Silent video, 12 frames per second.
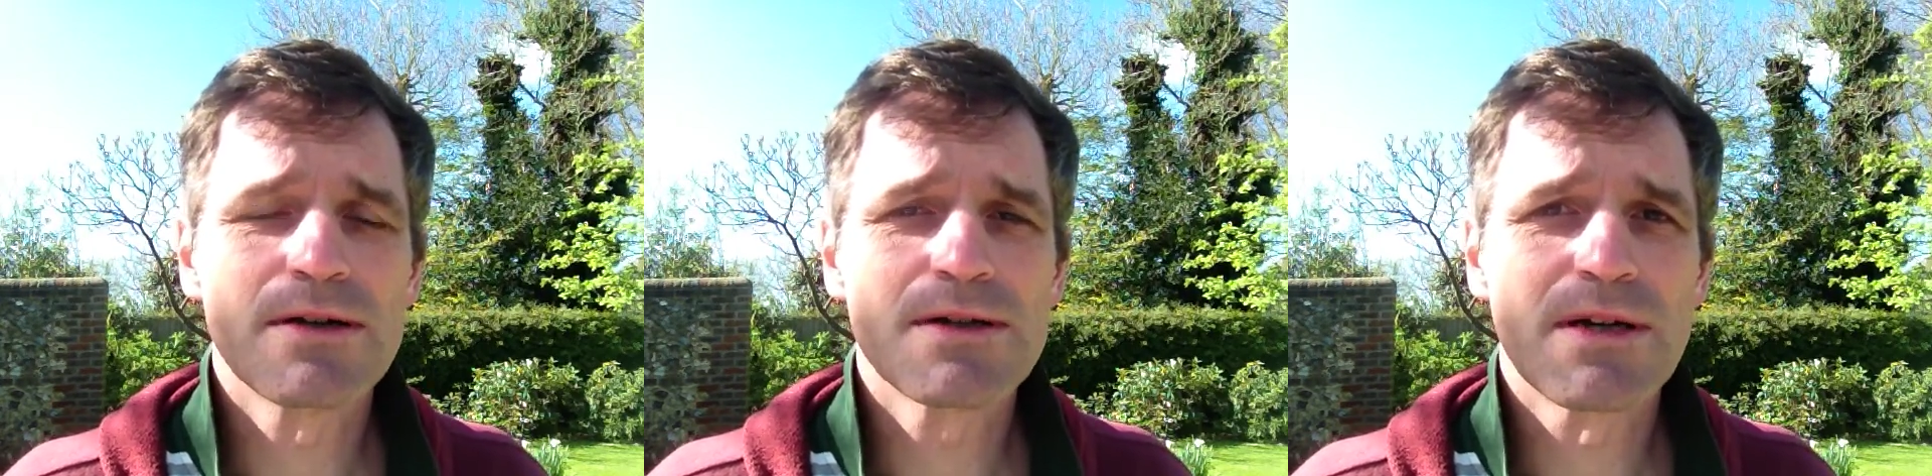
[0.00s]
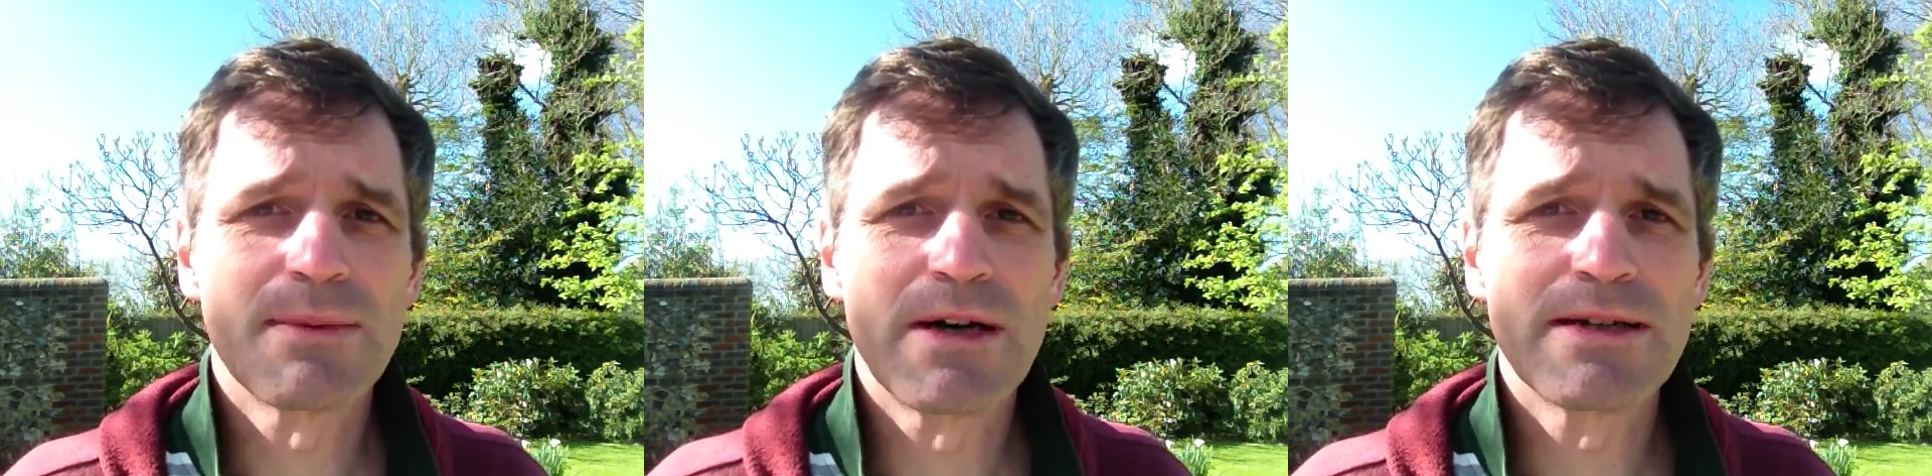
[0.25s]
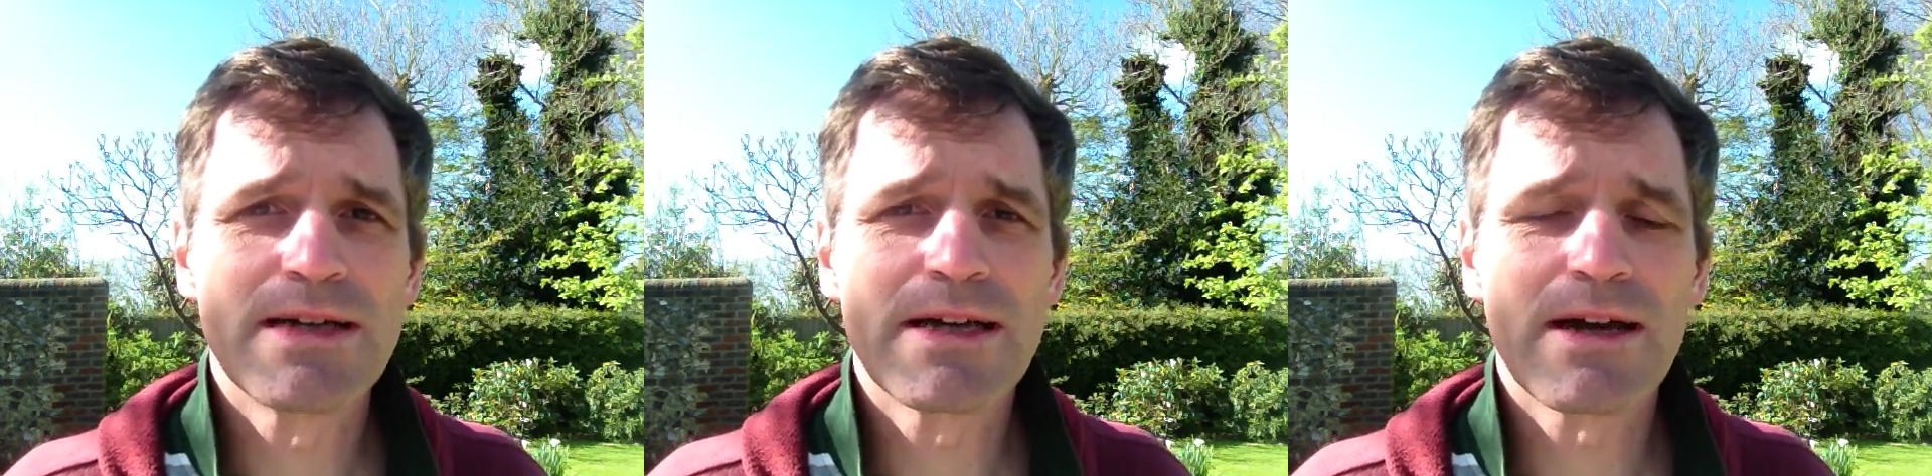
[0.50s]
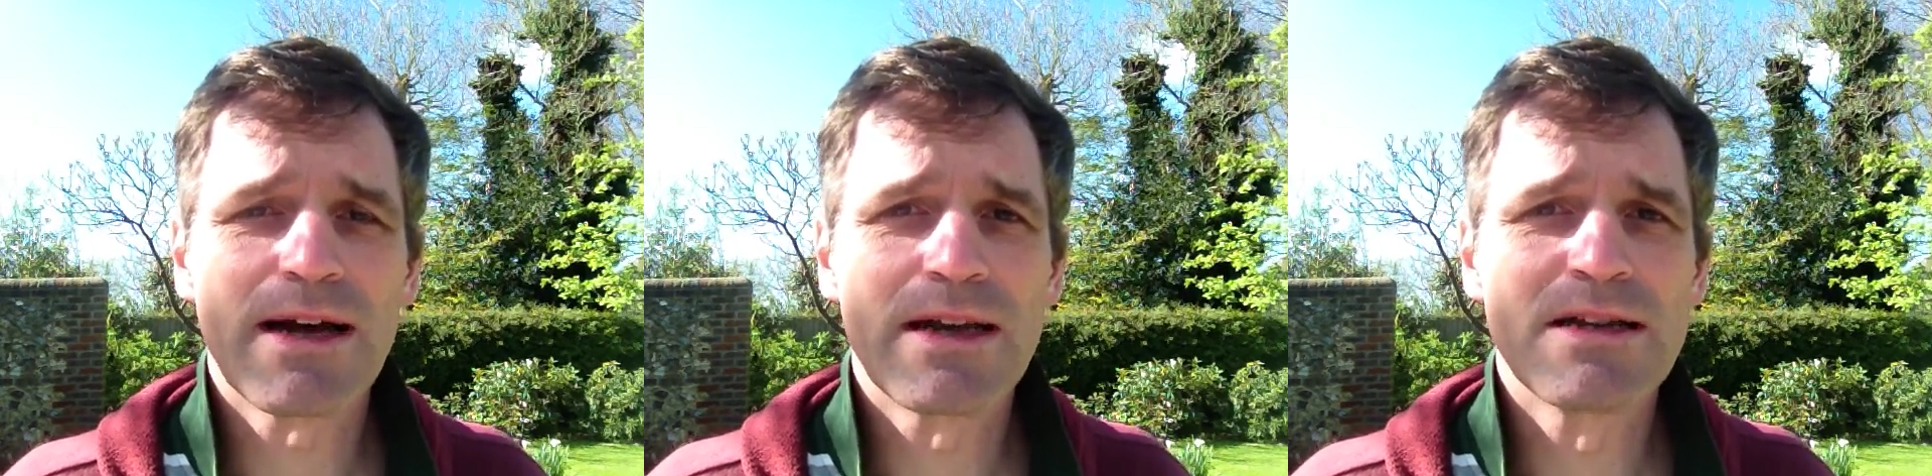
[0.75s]
some
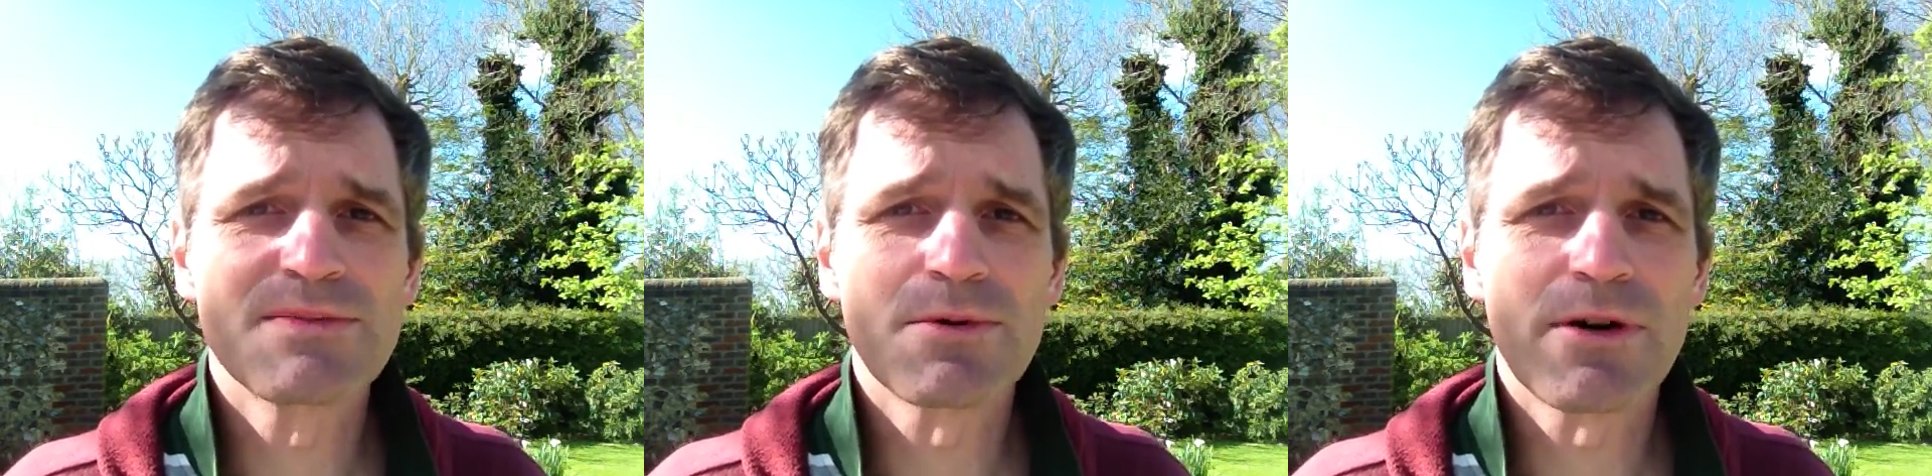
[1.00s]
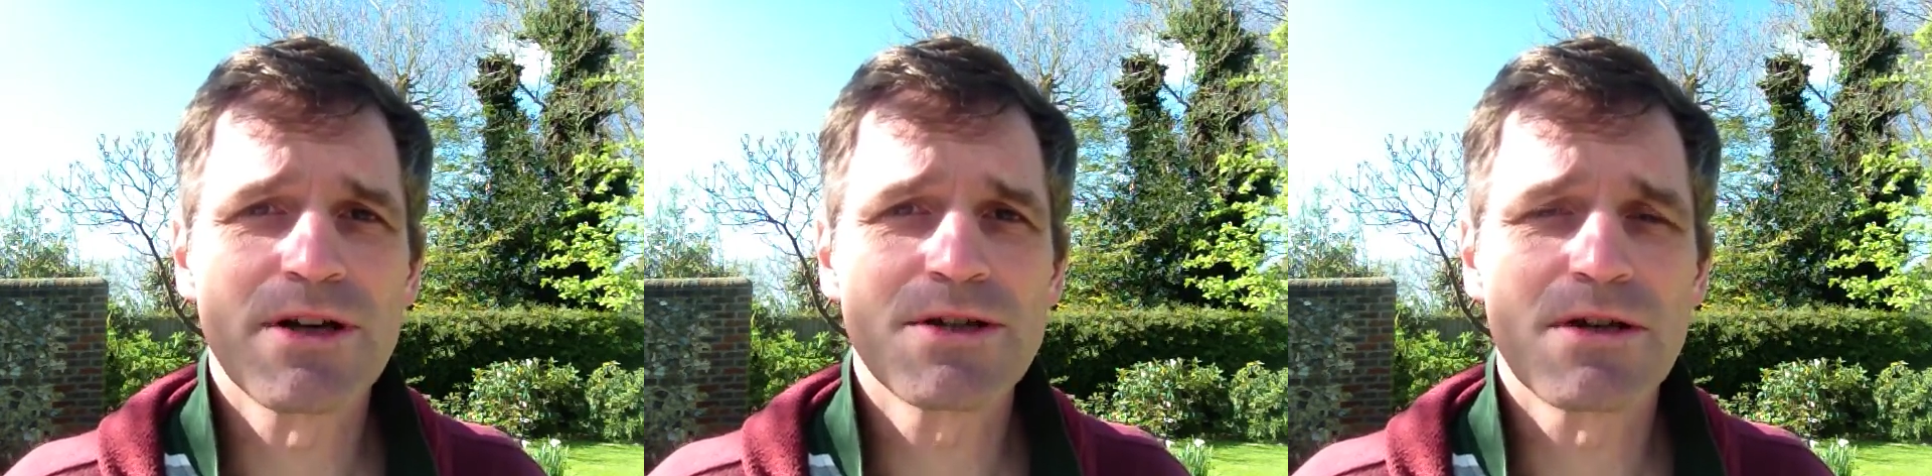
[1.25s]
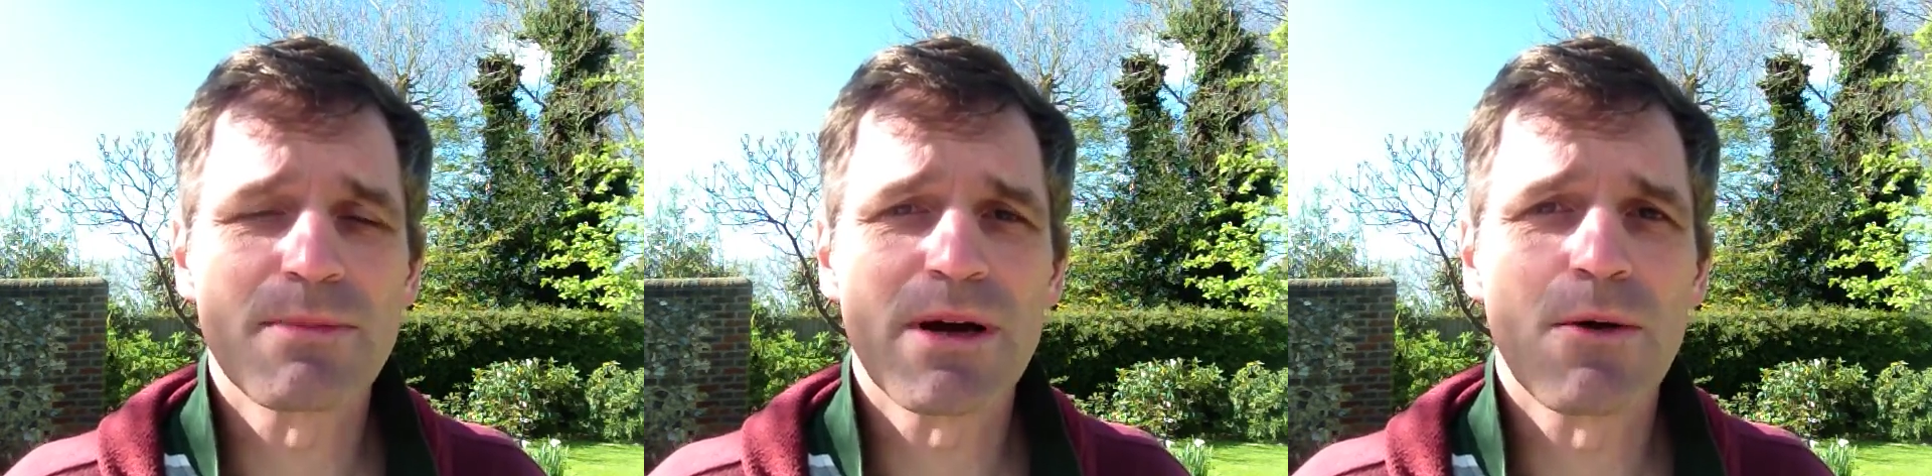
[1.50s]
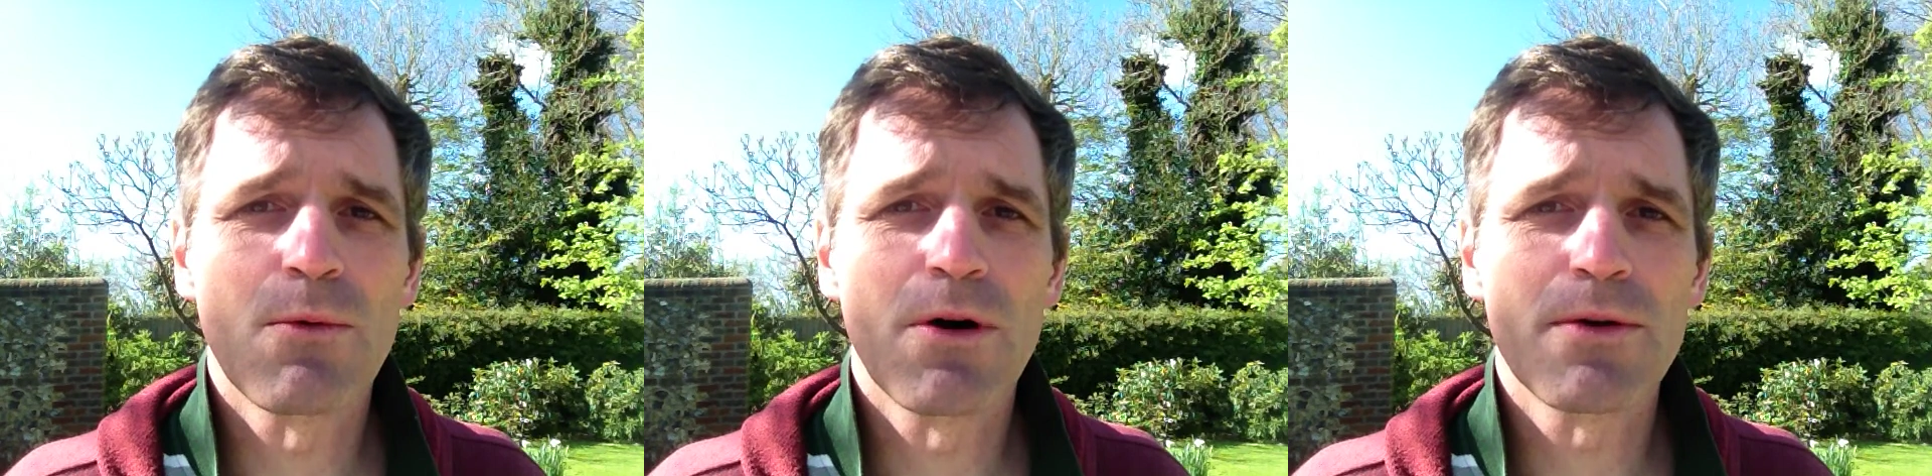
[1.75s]
idea and inspiration
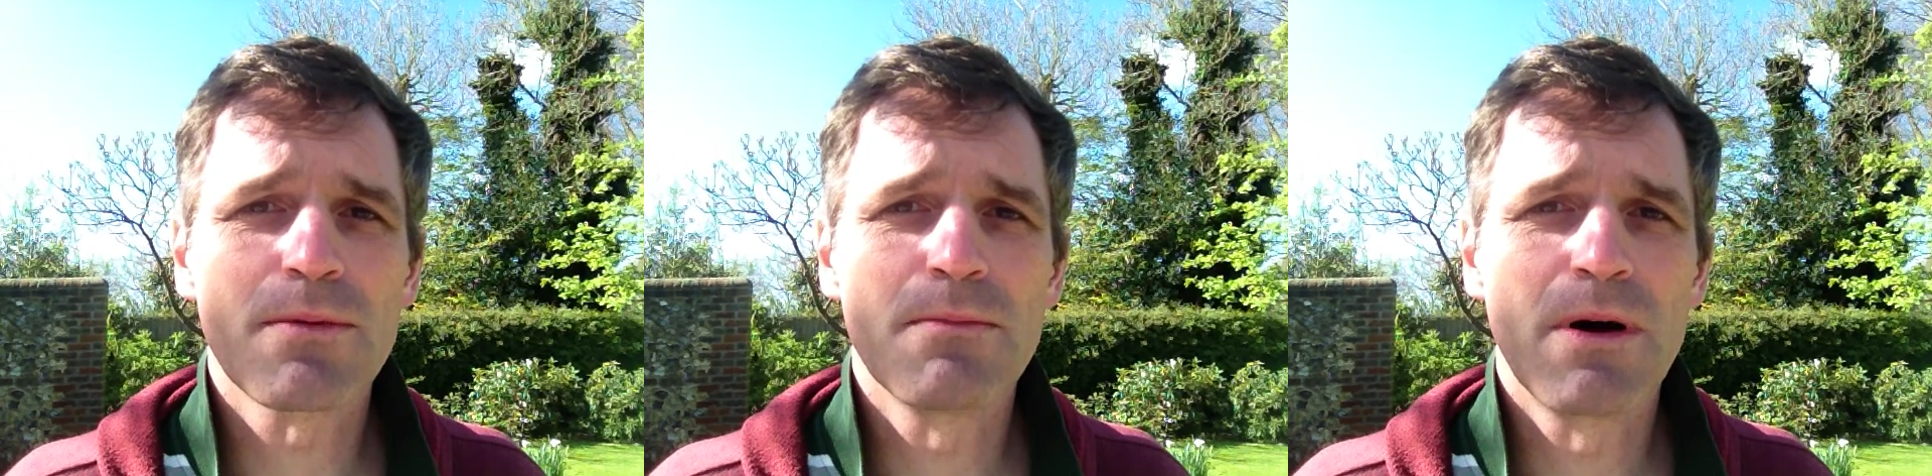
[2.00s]
about what